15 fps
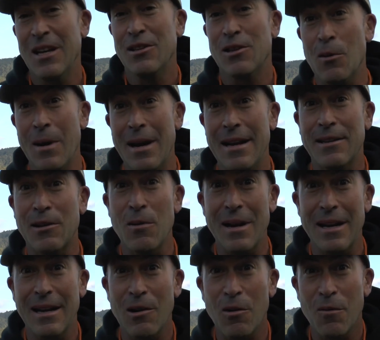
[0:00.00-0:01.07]
do
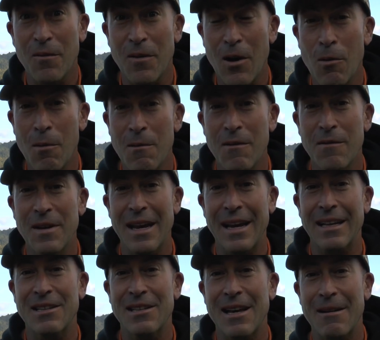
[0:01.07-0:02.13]
any little filming with
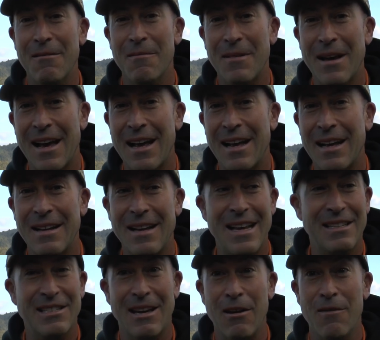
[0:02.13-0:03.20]
Nick, tell him about
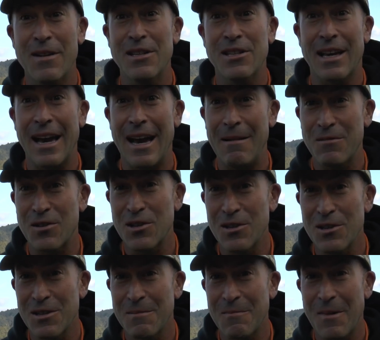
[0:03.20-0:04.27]
some of his
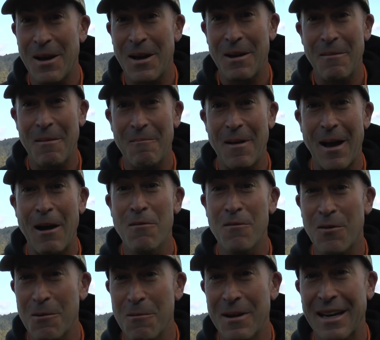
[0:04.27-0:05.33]
captures,
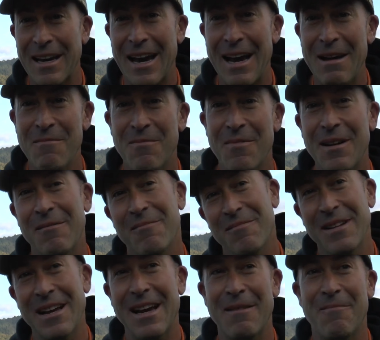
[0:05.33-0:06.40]
hopefully we can, but
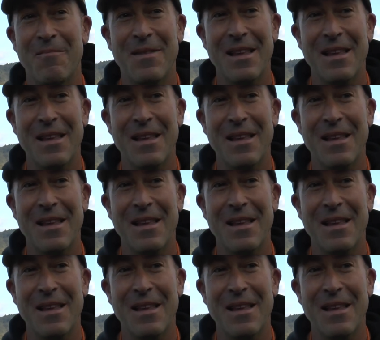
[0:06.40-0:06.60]
yeah,